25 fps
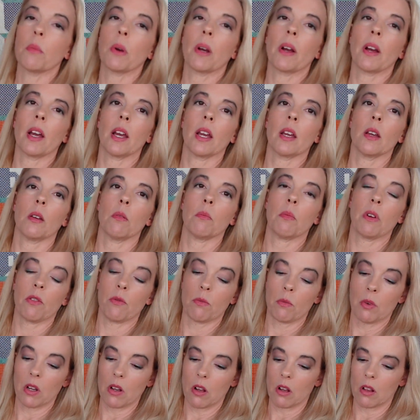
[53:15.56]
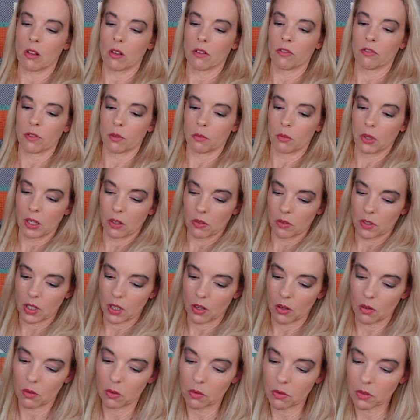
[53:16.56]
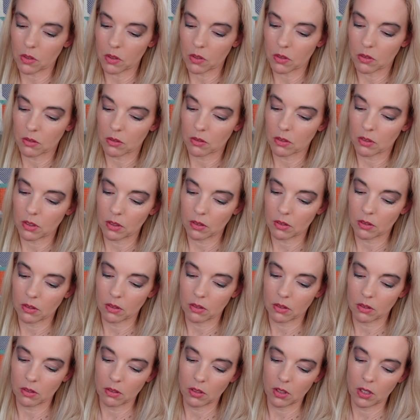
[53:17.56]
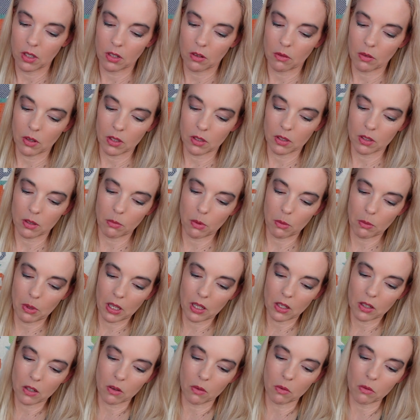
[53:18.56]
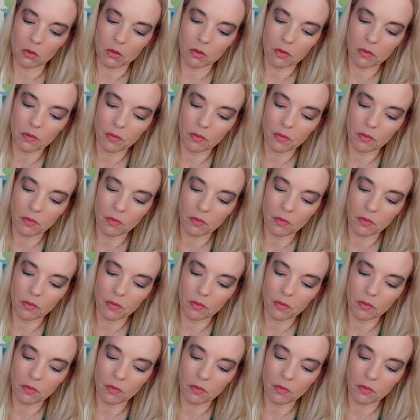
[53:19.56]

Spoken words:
by Bev McCullough, Flamingo Toes. You know what? Let me make a note.